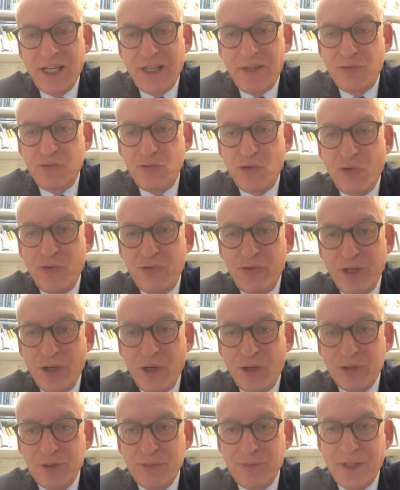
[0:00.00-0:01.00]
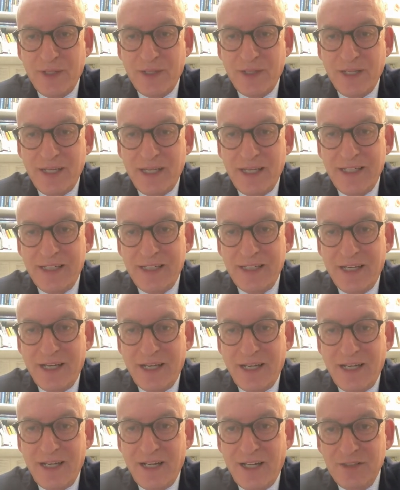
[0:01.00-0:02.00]
at the Royal Free Hospital in
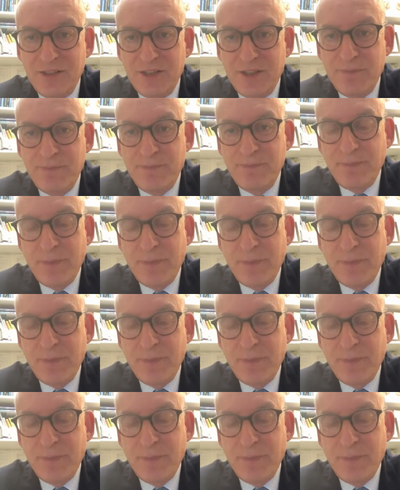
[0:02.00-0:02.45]
uh, London.